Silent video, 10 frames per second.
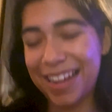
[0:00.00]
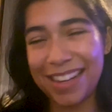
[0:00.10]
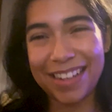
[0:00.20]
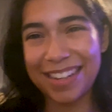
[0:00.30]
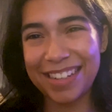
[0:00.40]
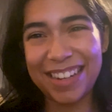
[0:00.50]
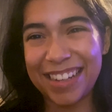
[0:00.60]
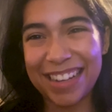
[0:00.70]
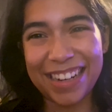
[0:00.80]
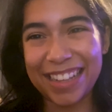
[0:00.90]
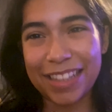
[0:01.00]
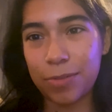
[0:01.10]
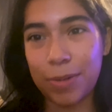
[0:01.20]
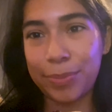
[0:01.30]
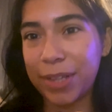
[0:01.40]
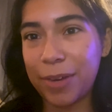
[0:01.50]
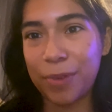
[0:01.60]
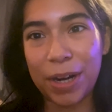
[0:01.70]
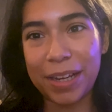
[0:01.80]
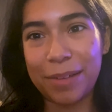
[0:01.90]
I gotta get this website
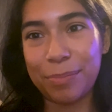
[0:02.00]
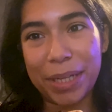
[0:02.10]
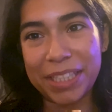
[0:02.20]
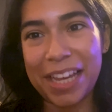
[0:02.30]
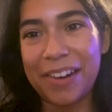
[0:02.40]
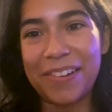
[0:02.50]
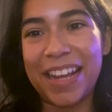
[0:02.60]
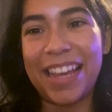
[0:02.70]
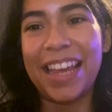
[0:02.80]
running by Saturday.